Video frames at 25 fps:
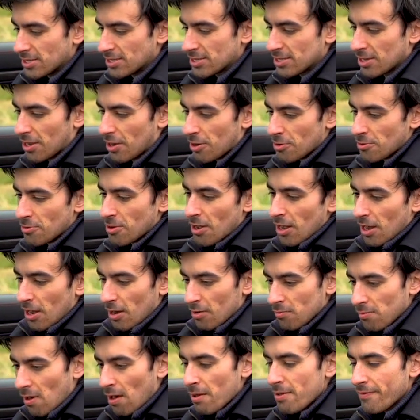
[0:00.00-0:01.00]
So
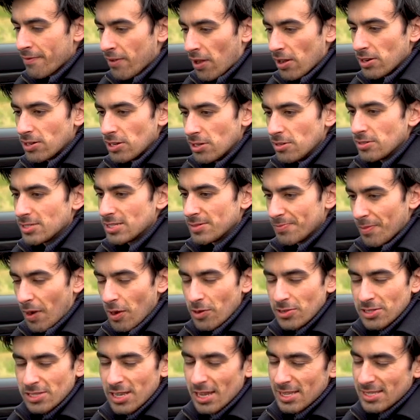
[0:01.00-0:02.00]
while you've got a new
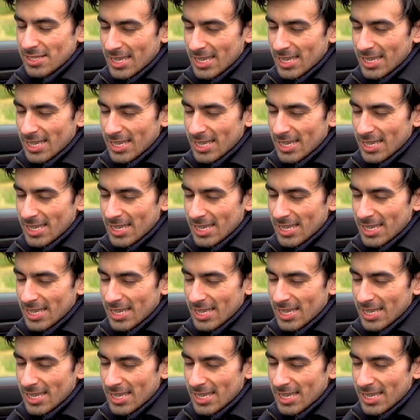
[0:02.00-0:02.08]
motor,